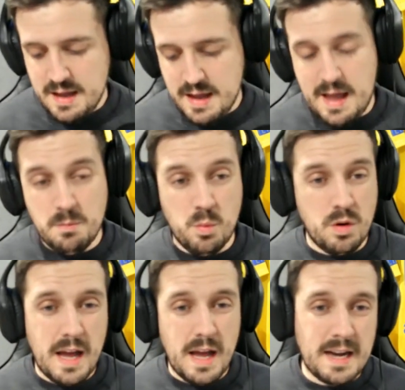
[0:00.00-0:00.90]

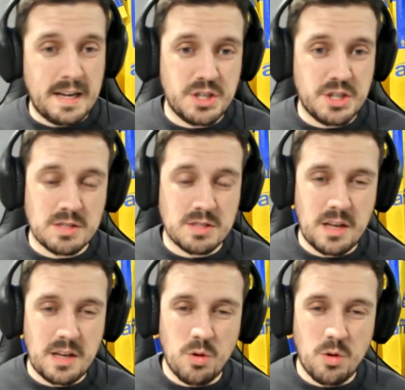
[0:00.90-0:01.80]
Won at any drills that
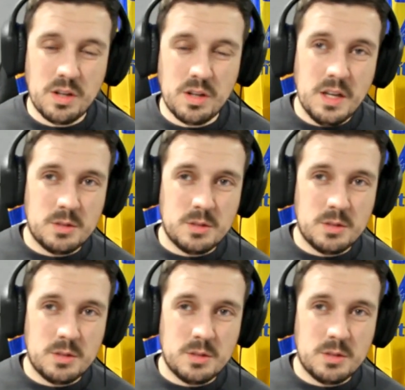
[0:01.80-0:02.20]
he could.